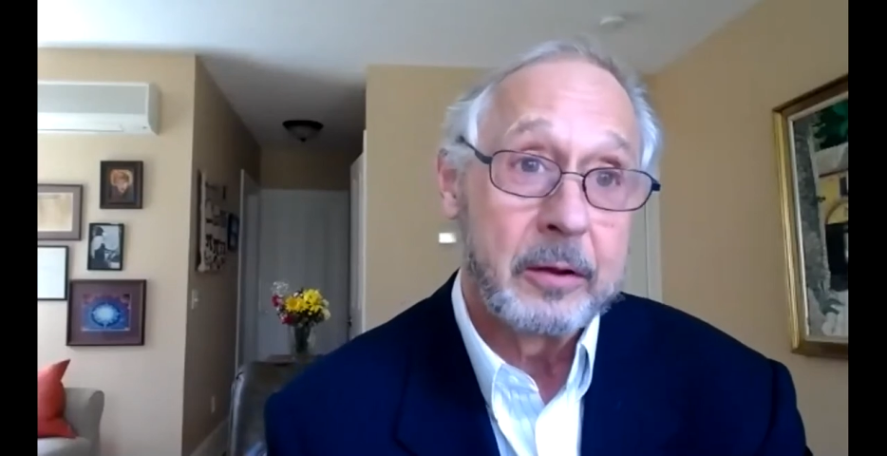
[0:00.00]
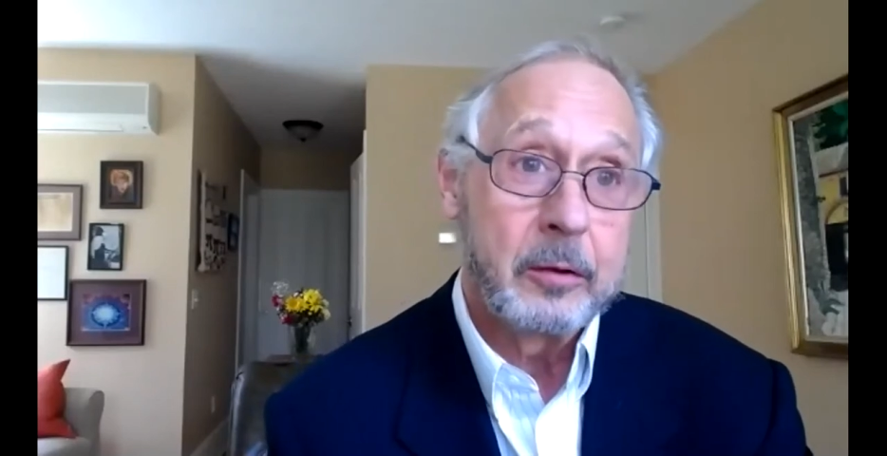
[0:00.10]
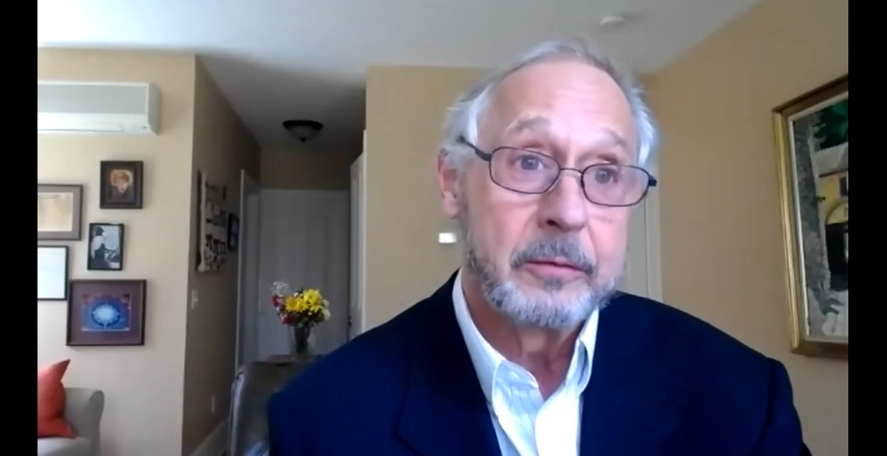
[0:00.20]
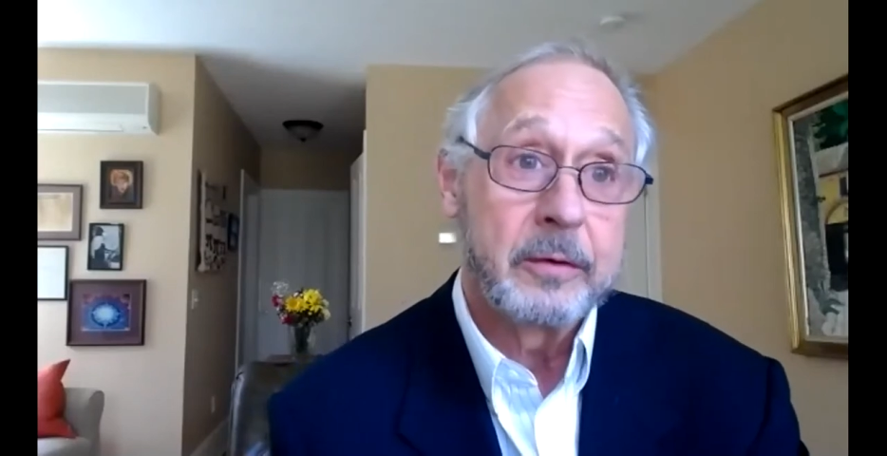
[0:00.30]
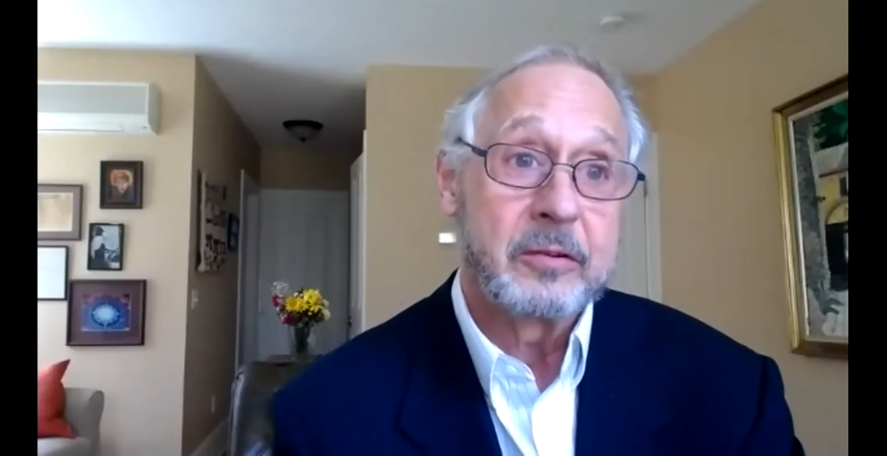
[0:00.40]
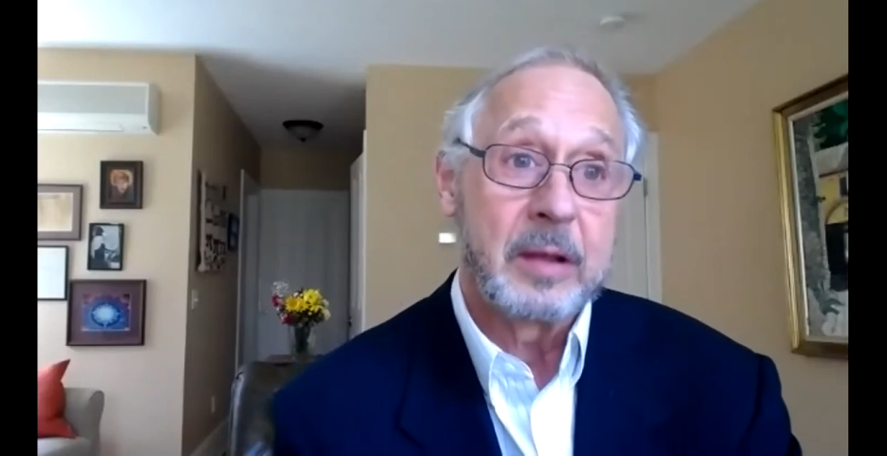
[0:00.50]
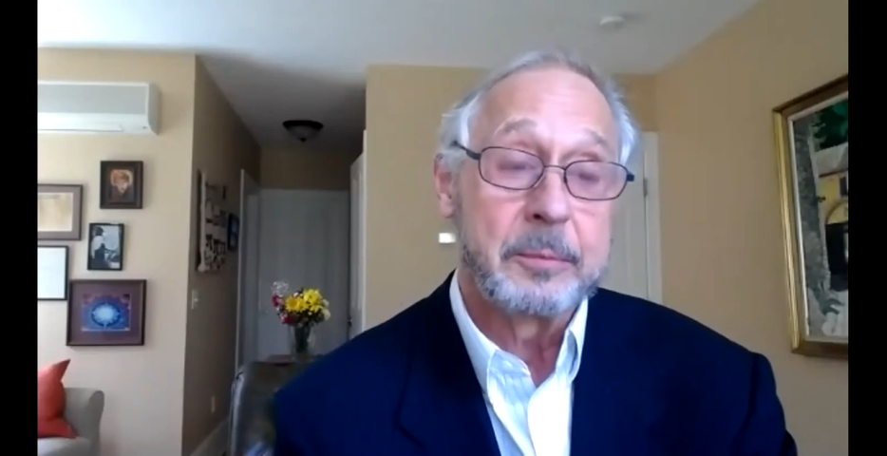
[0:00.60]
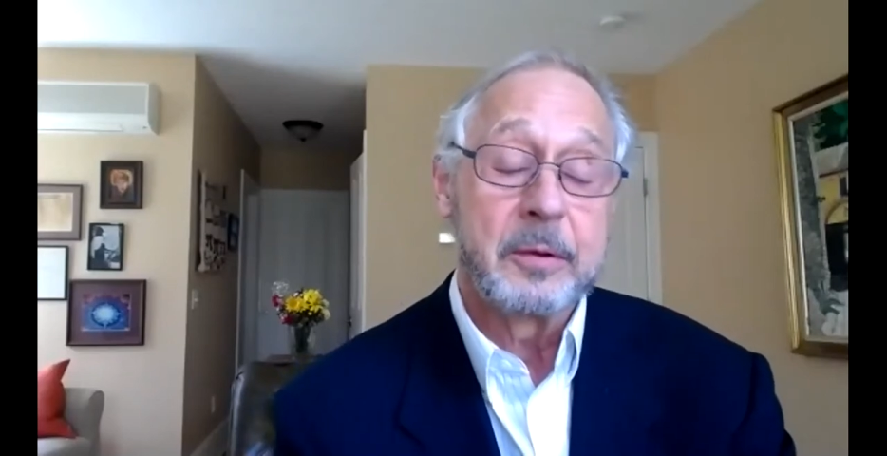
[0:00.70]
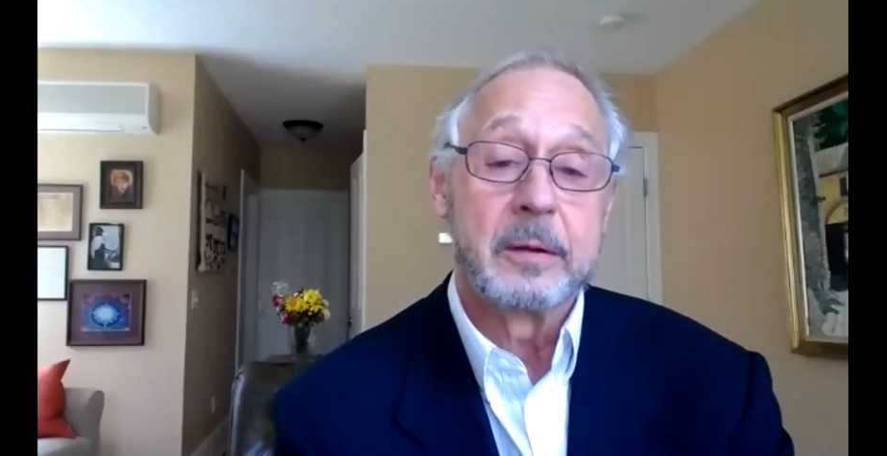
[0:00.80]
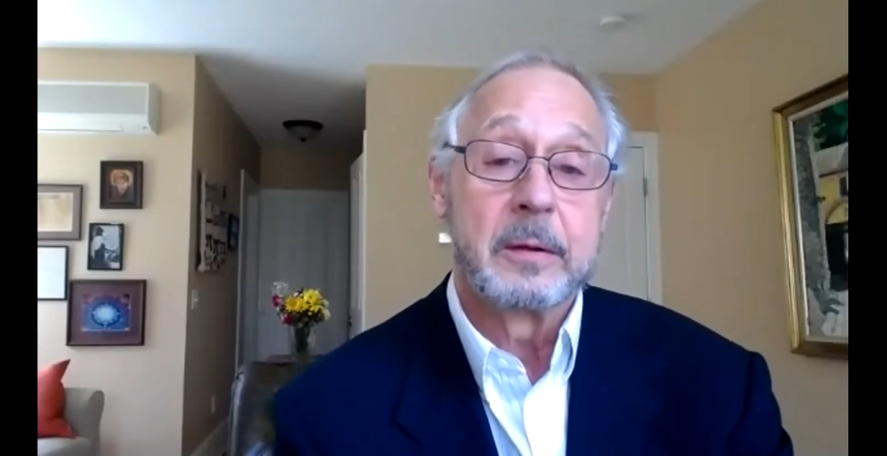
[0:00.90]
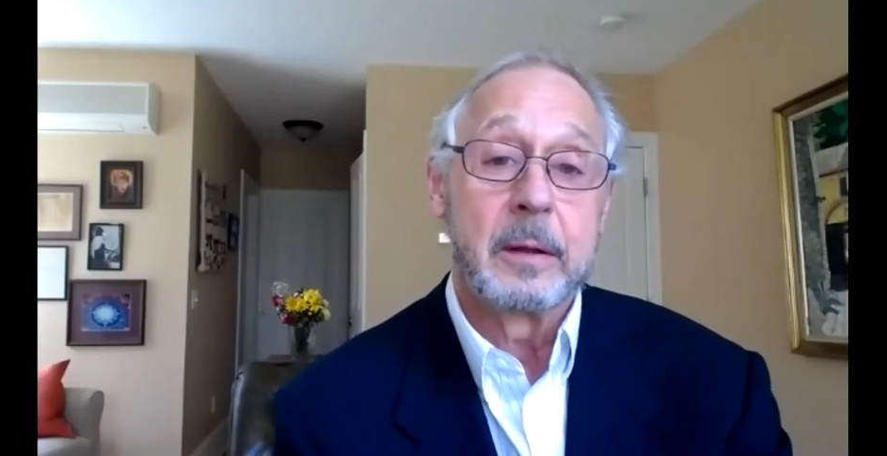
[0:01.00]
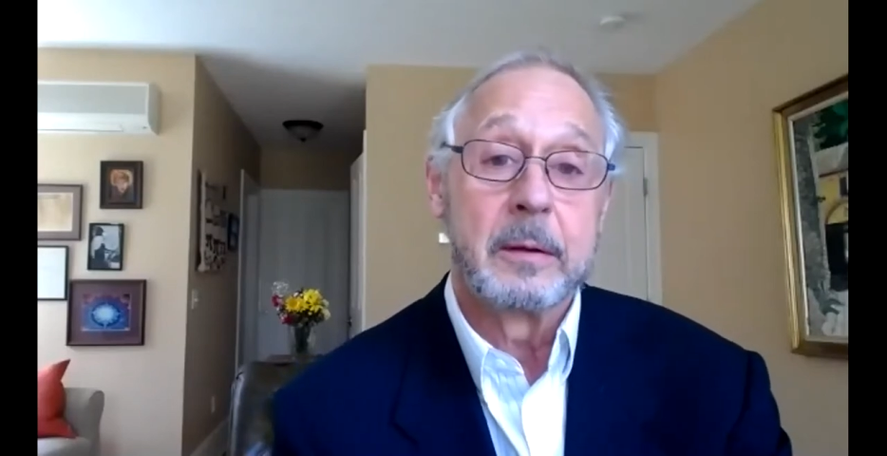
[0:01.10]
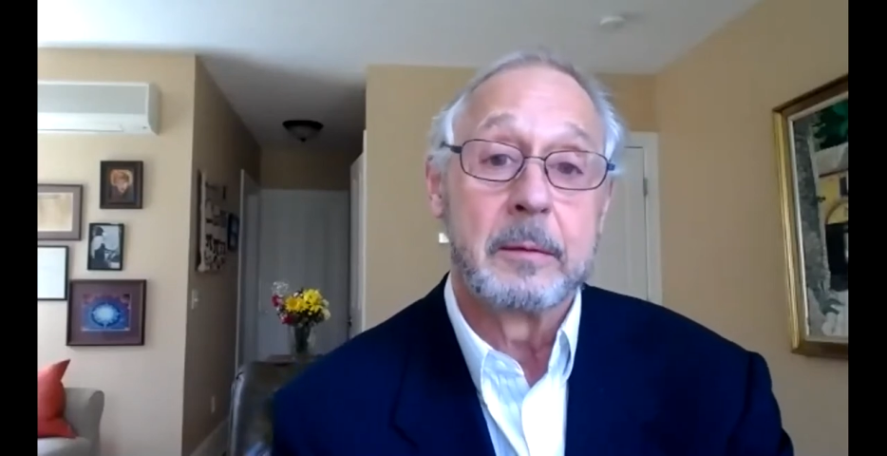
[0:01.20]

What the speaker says: you've accepted, and